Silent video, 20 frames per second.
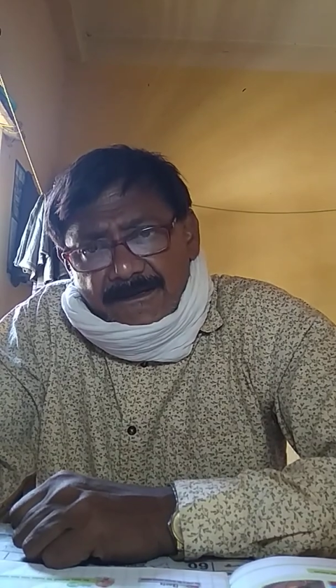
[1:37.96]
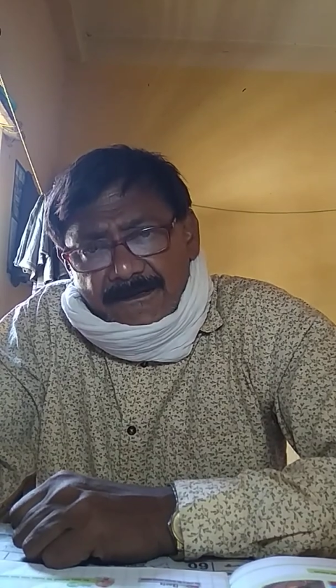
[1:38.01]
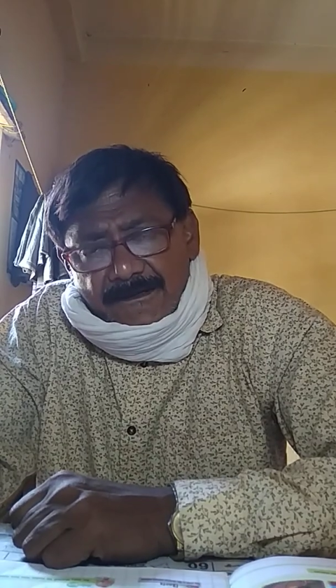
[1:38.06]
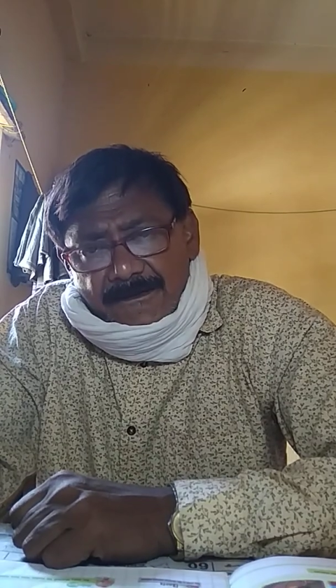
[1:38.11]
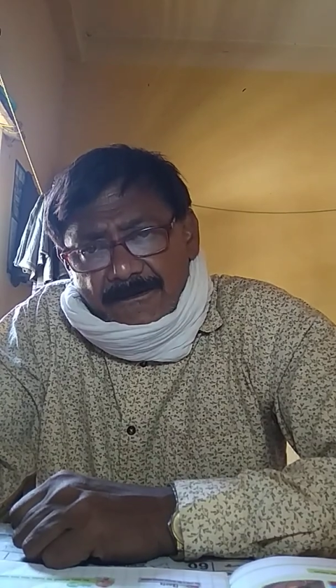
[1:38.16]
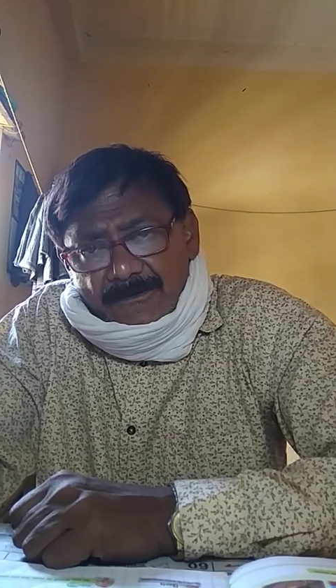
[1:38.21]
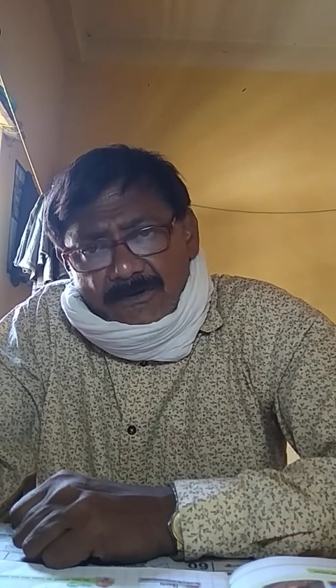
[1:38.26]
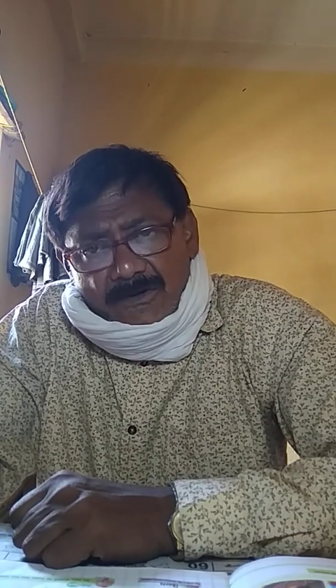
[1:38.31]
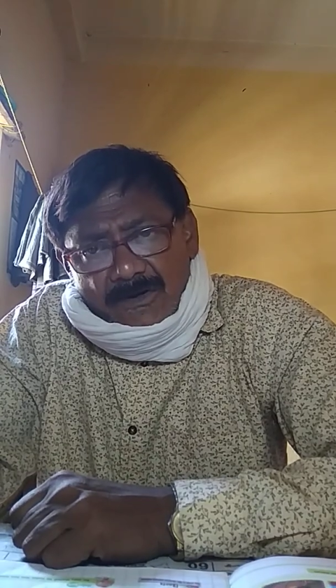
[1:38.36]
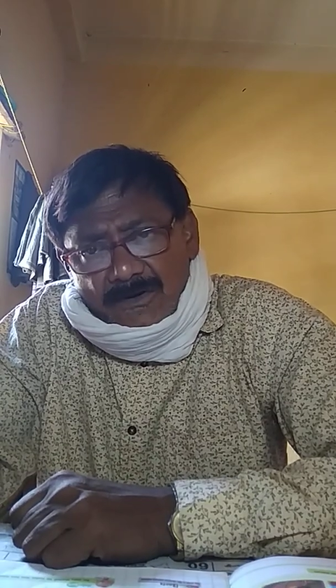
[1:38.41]

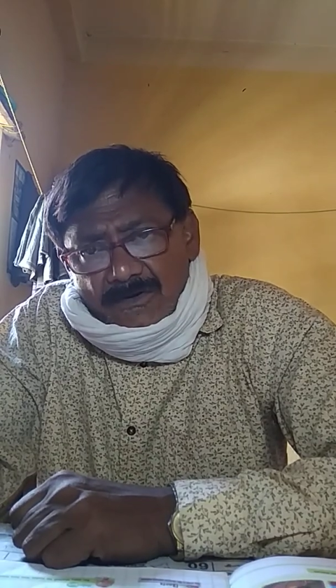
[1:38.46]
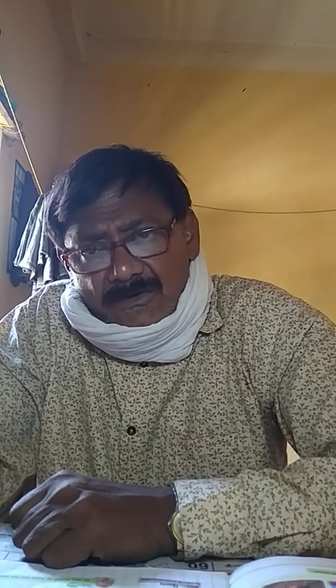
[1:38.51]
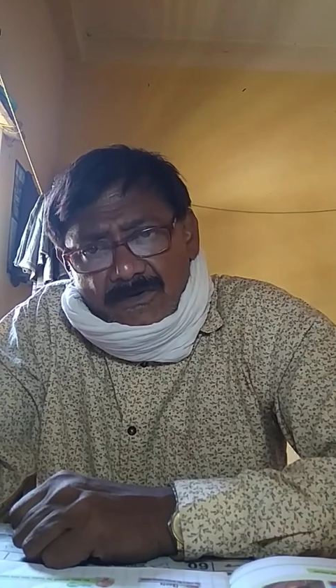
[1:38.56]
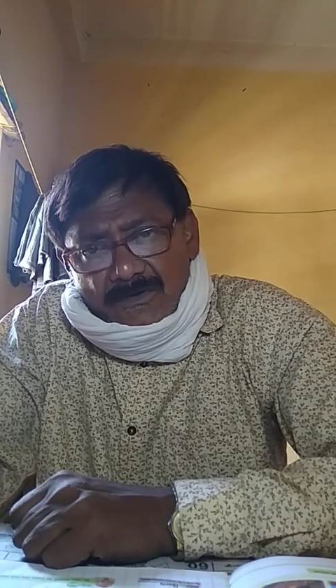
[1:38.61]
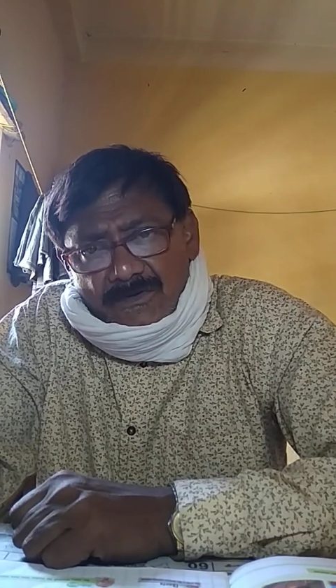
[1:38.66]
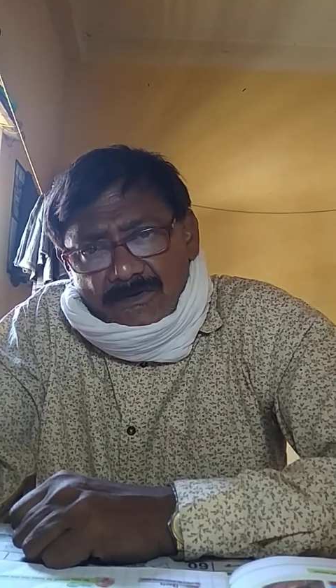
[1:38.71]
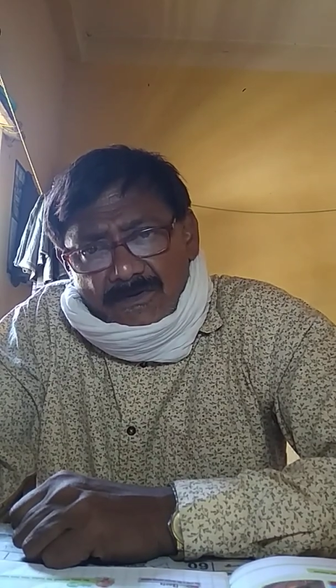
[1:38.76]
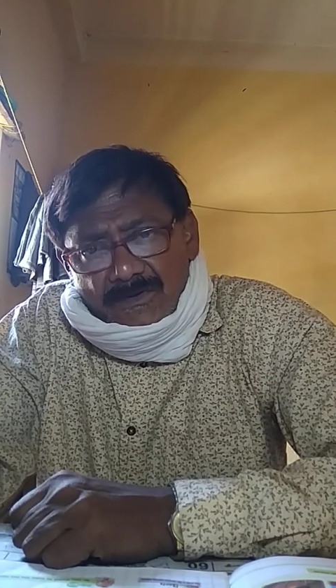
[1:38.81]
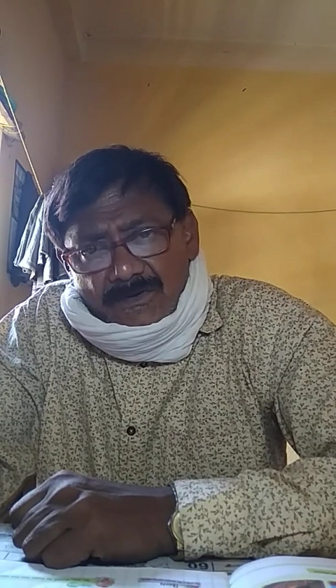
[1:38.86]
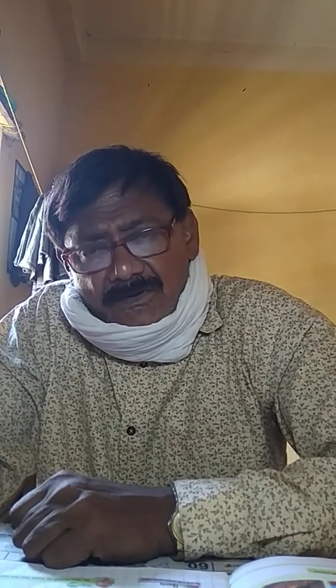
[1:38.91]
You know,
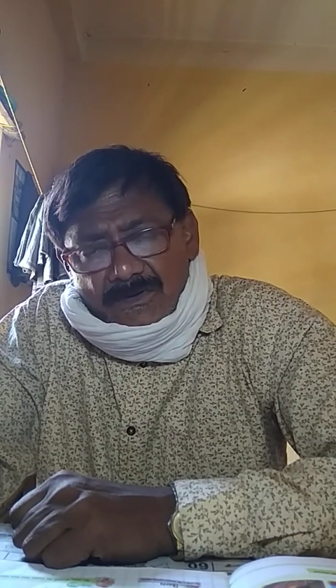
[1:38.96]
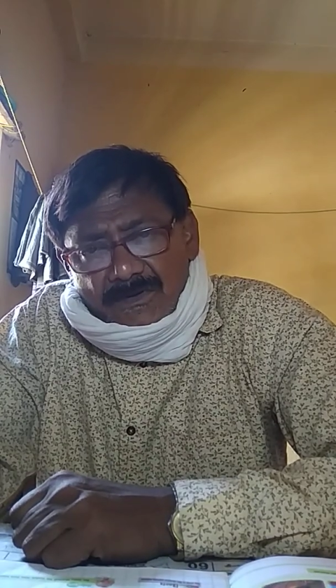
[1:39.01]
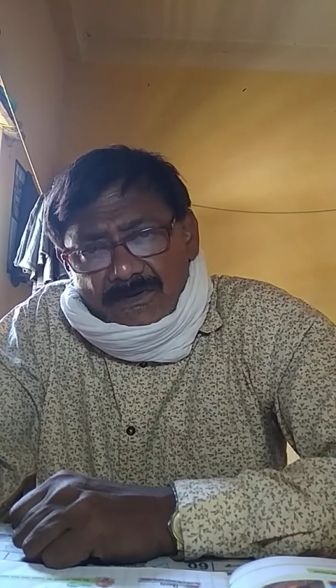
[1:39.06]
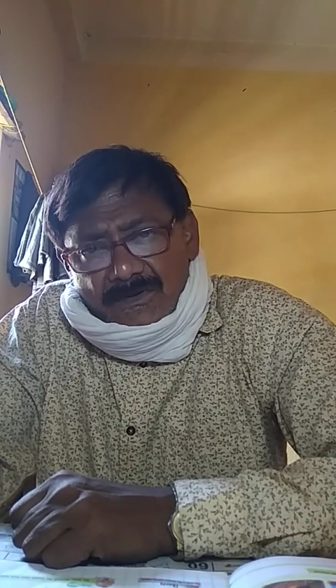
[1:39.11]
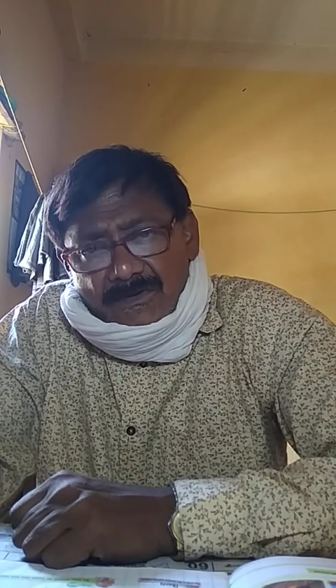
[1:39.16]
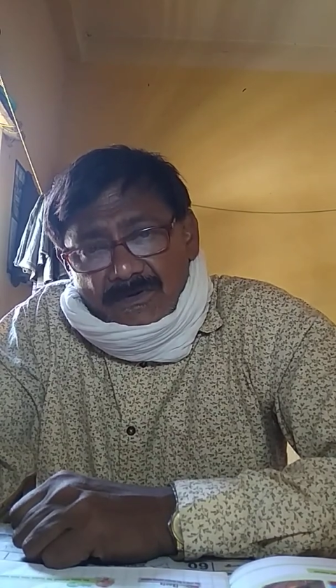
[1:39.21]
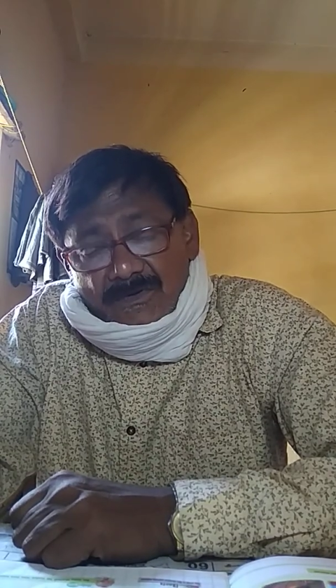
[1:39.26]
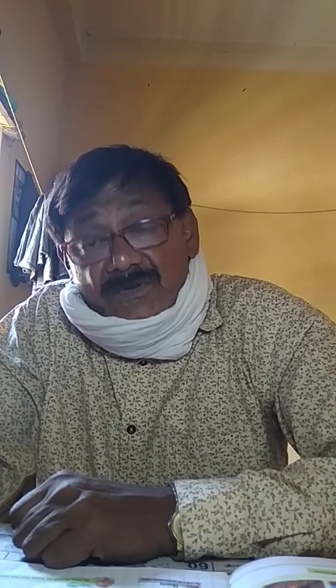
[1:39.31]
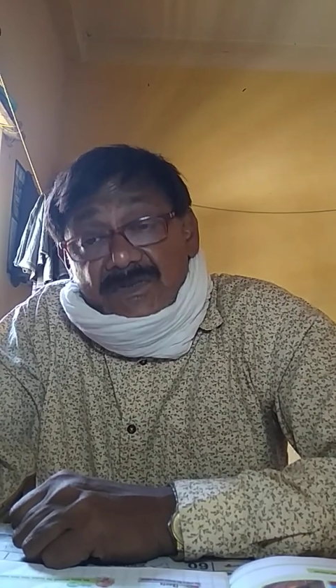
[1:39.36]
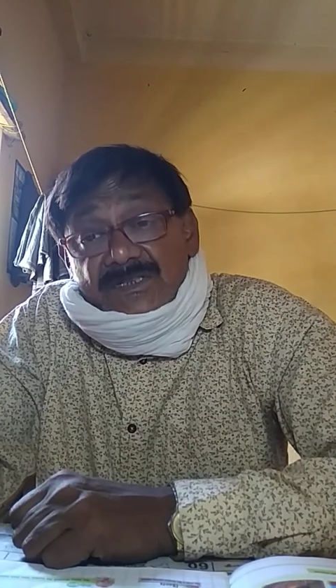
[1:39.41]

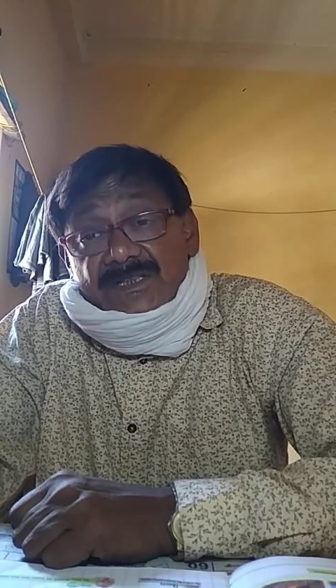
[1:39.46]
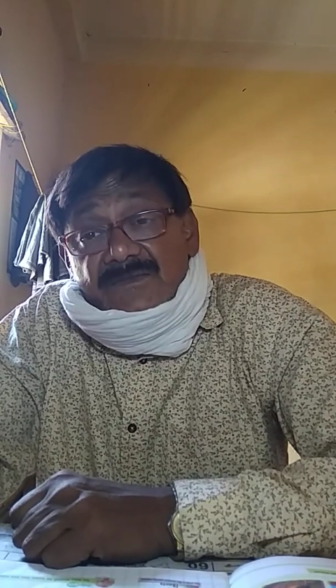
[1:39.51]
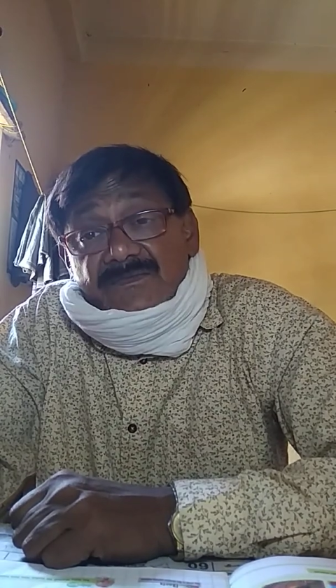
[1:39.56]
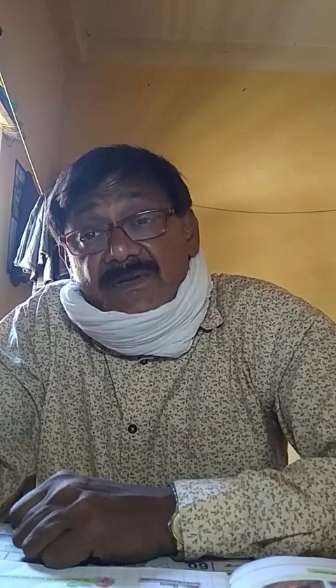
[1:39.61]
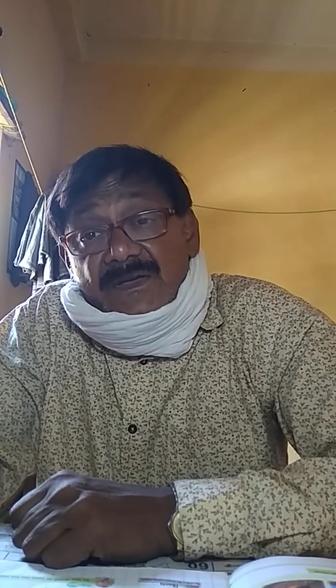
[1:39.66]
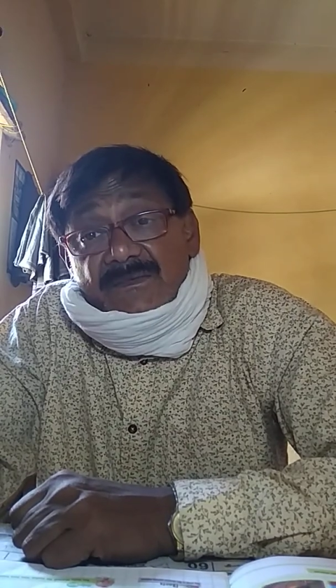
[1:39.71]
who is the